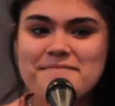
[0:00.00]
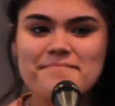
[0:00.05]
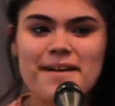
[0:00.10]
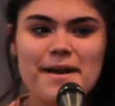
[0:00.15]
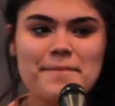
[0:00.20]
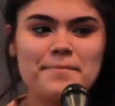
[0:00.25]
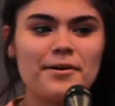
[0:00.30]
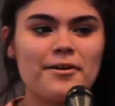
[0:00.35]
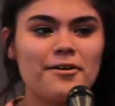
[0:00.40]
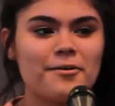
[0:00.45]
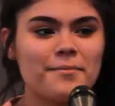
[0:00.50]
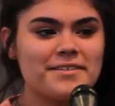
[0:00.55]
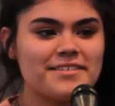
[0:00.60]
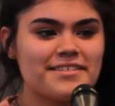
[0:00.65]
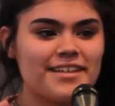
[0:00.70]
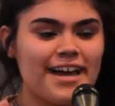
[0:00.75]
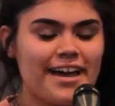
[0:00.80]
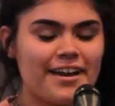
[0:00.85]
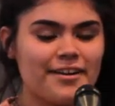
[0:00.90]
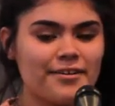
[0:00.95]
ago! My poem is
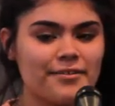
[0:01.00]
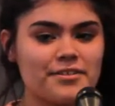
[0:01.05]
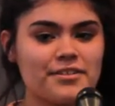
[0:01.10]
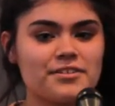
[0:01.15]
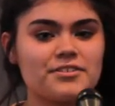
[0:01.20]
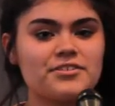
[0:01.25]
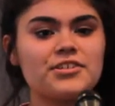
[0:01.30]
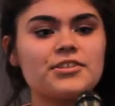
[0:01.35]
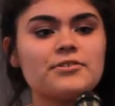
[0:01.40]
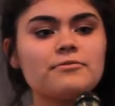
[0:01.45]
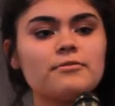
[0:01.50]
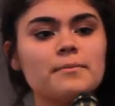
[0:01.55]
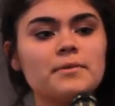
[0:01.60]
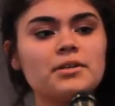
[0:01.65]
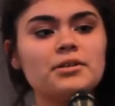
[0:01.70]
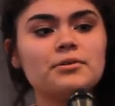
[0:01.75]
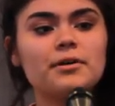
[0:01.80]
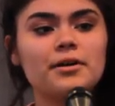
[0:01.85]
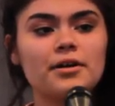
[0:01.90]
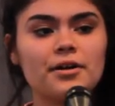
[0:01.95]
titled, "To the Women
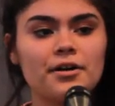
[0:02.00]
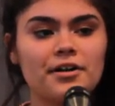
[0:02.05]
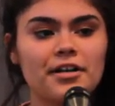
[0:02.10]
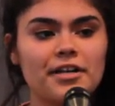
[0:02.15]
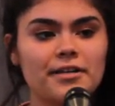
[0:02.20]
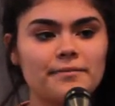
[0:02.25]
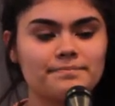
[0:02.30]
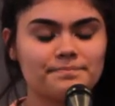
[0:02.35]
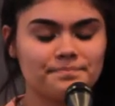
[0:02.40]
Who Are Hurting."